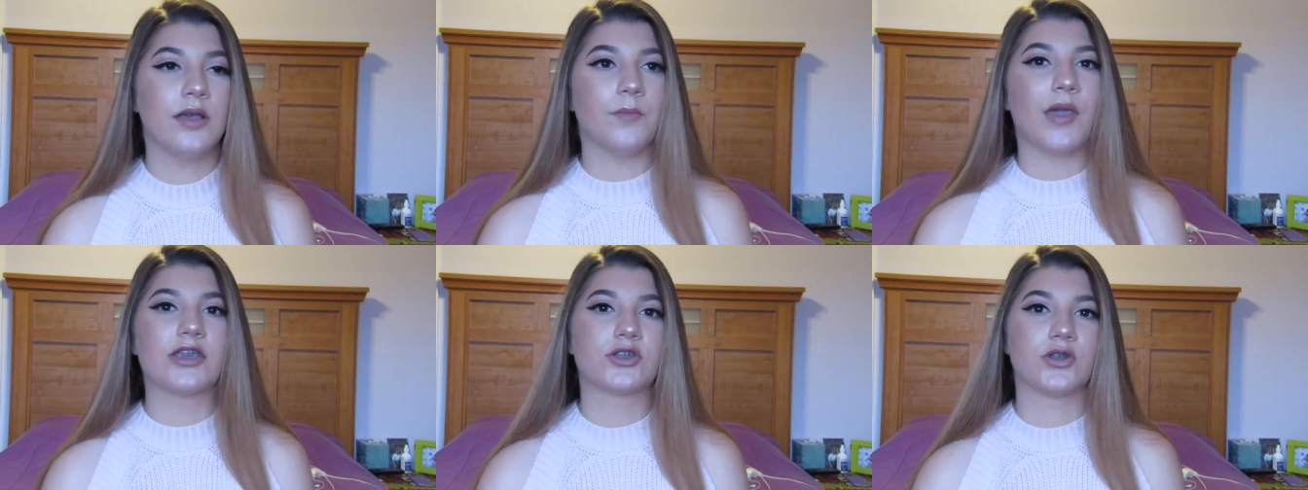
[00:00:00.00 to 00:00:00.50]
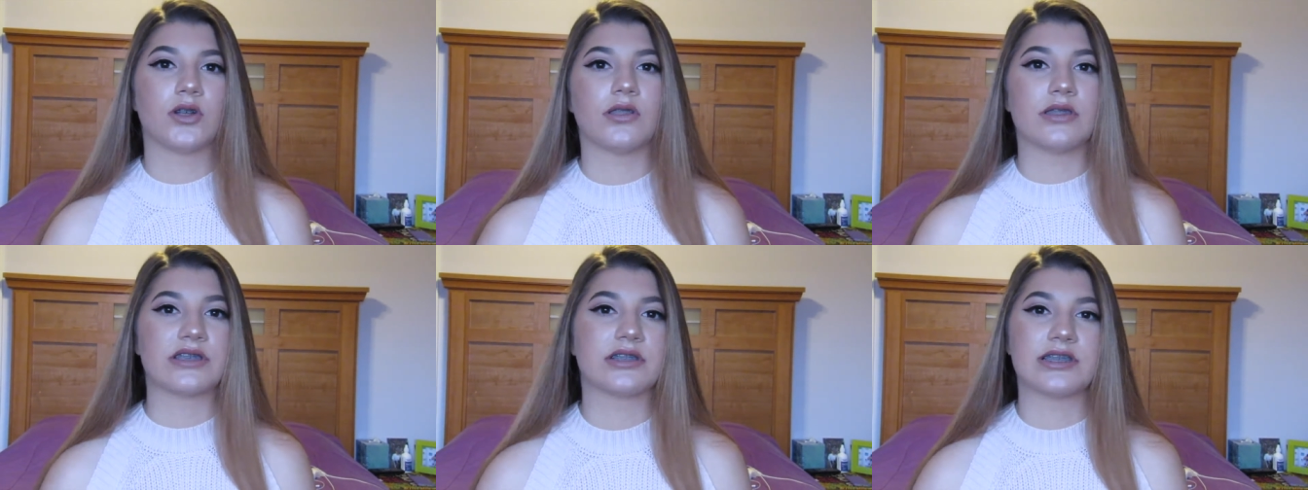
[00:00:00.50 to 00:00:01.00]
make sure
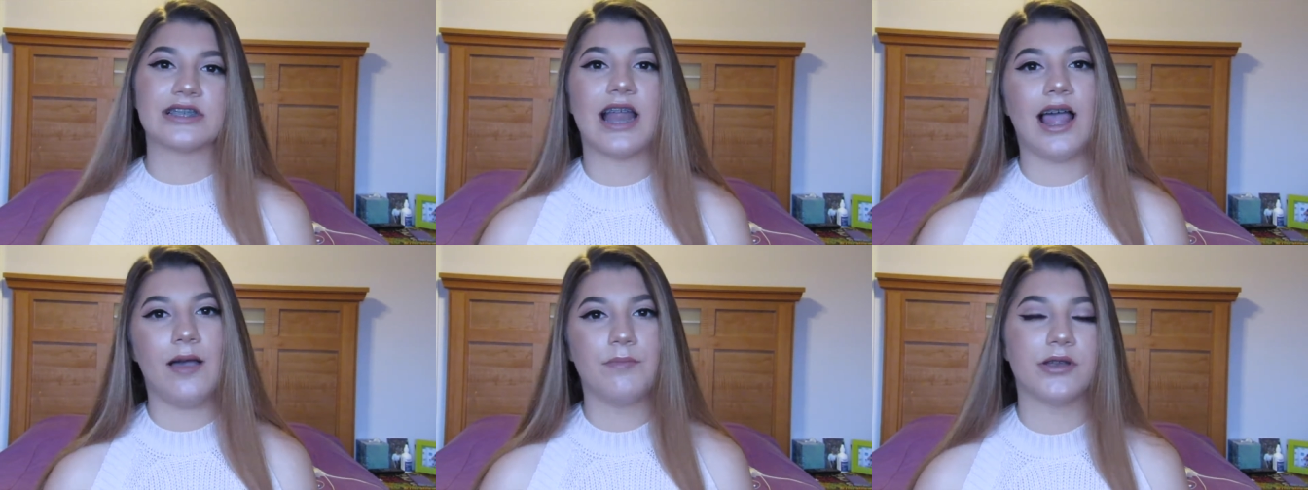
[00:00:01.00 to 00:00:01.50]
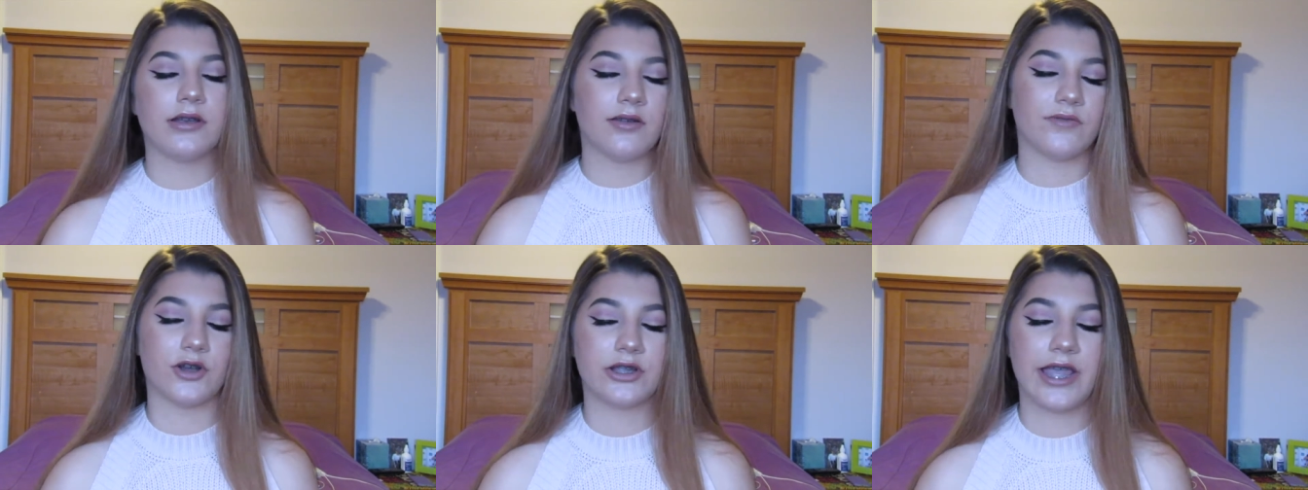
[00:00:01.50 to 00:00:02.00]
this doesn't happen
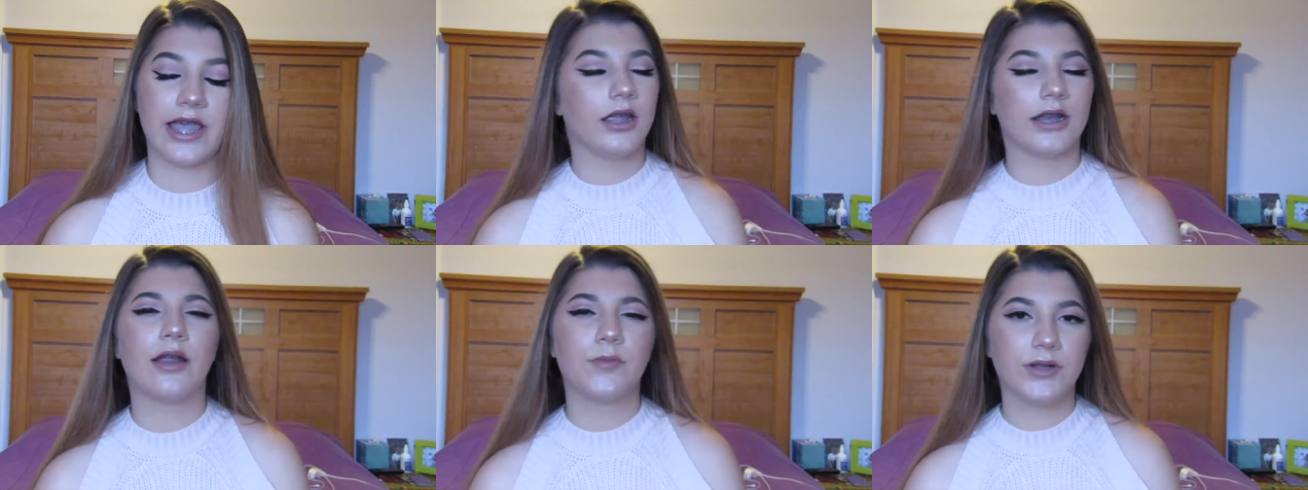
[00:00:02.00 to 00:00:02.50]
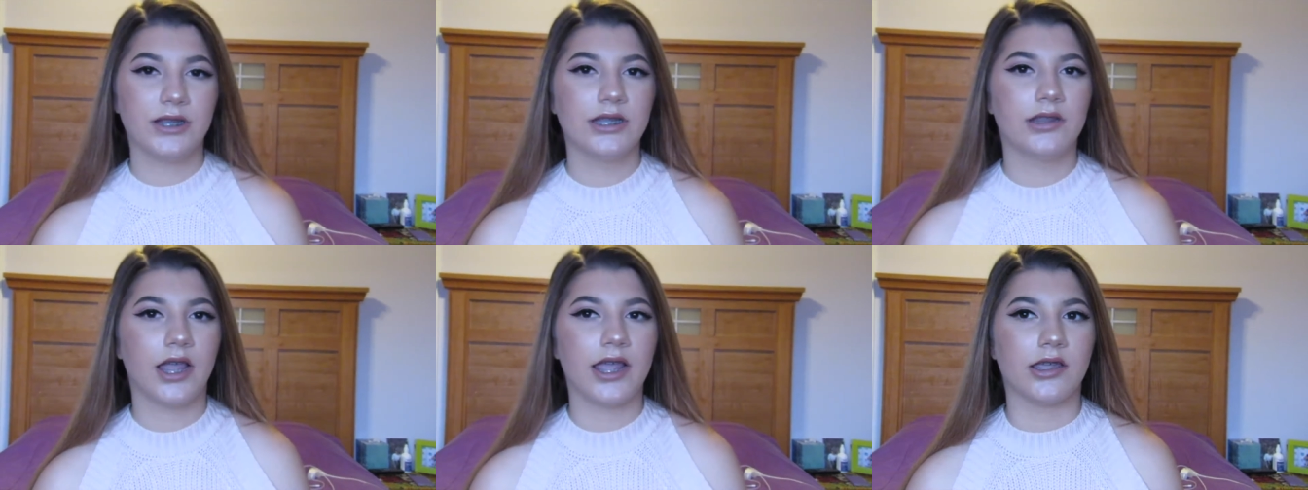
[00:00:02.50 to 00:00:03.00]
ever again and i really
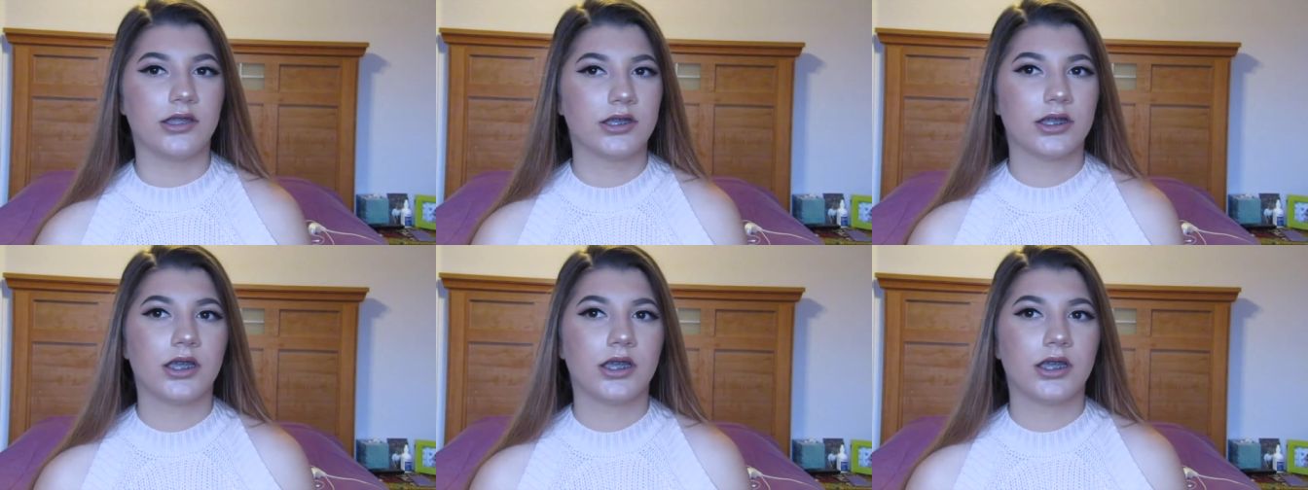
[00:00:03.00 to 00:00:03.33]
like